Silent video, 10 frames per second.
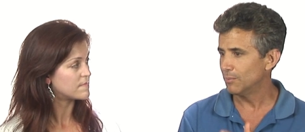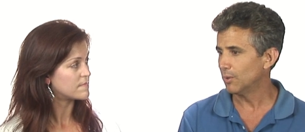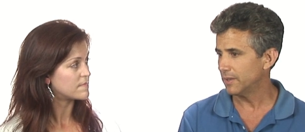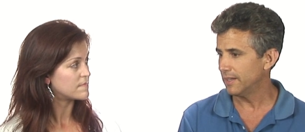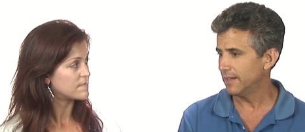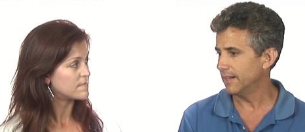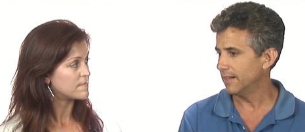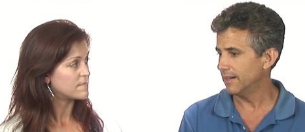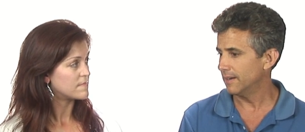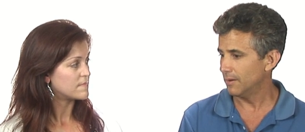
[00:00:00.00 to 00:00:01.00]
Speaker 1: multi and
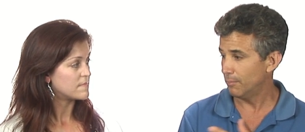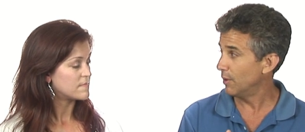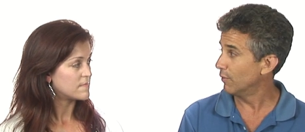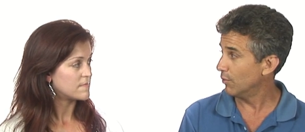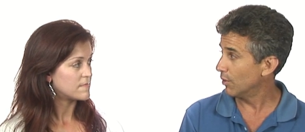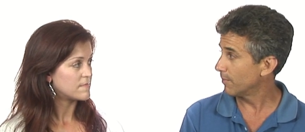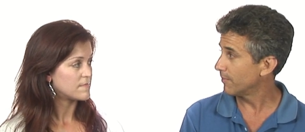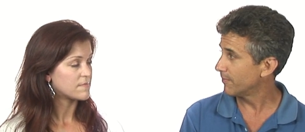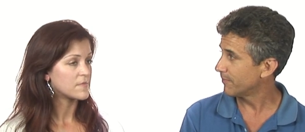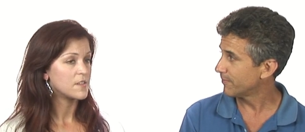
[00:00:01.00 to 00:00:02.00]
a, a pill form?
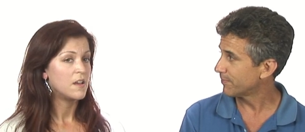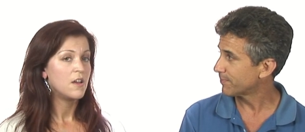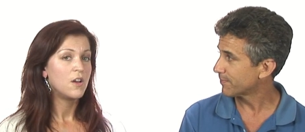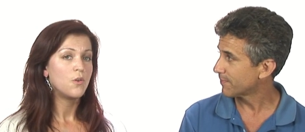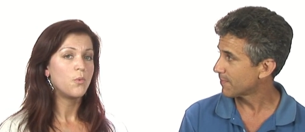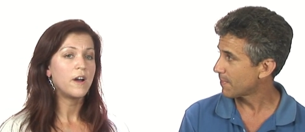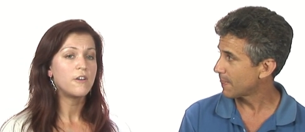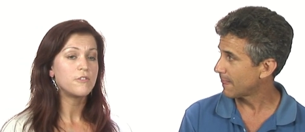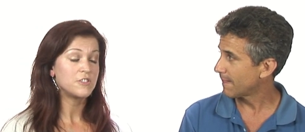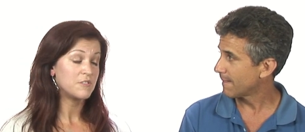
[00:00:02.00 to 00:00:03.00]
Speaker 2: Well,
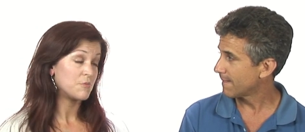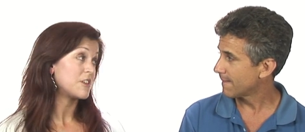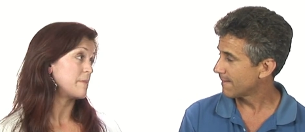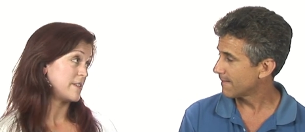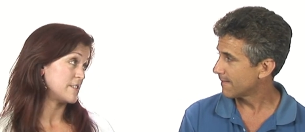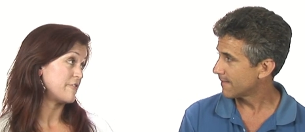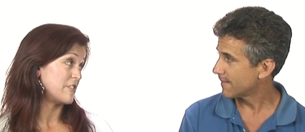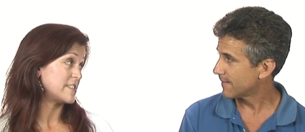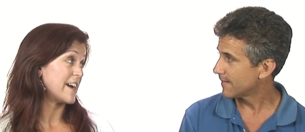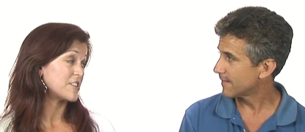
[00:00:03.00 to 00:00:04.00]
there's a really big
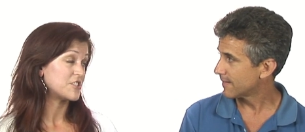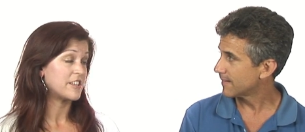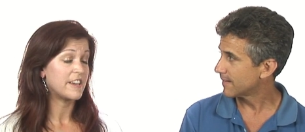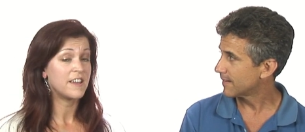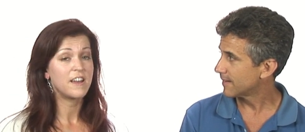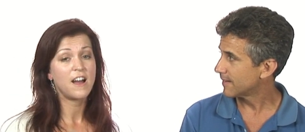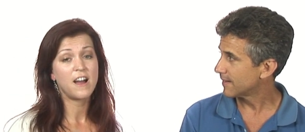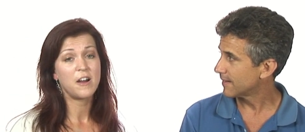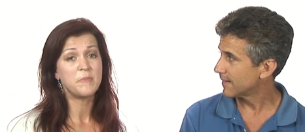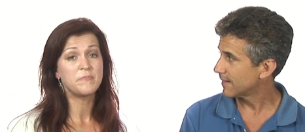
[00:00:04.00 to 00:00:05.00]
difference actually.
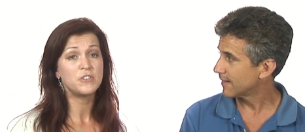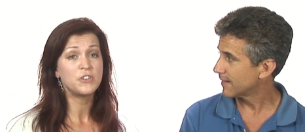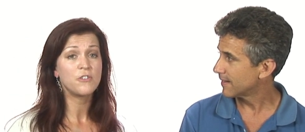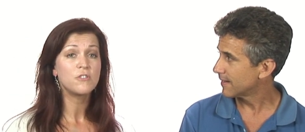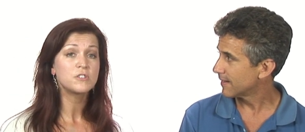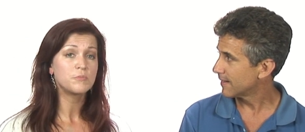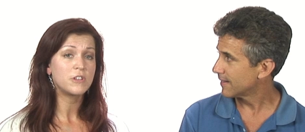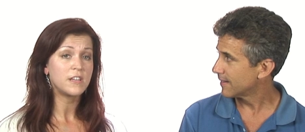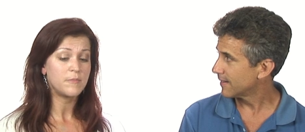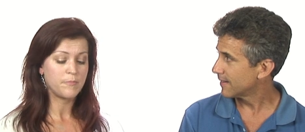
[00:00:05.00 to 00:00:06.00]
Um, you know those
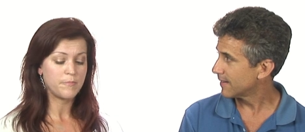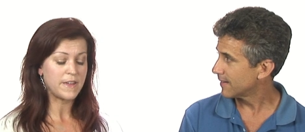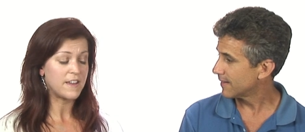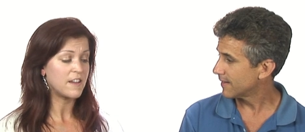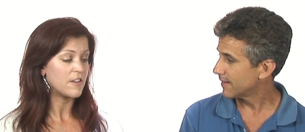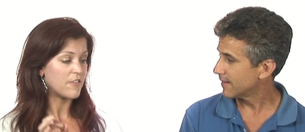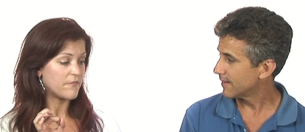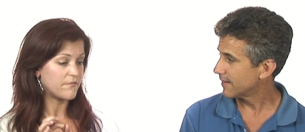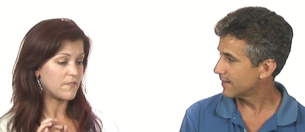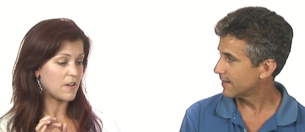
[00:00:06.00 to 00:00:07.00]
really big
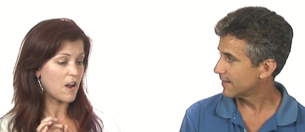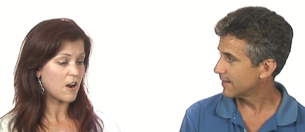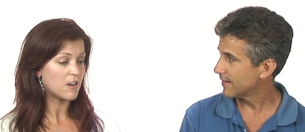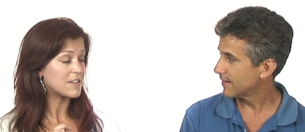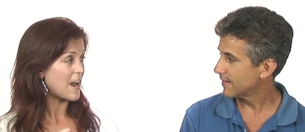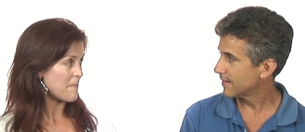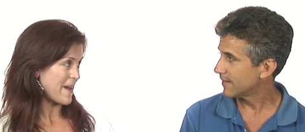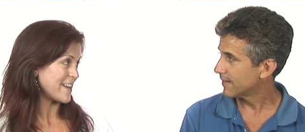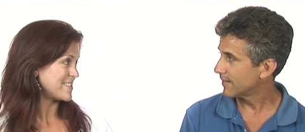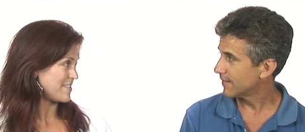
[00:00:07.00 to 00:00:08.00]
hard
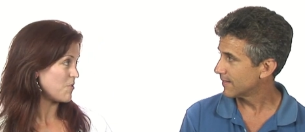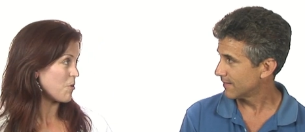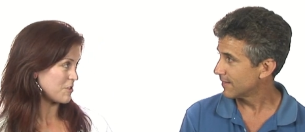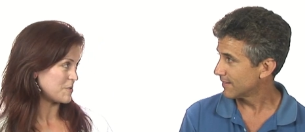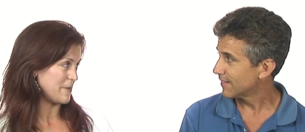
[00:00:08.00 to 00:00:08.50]
compacted horse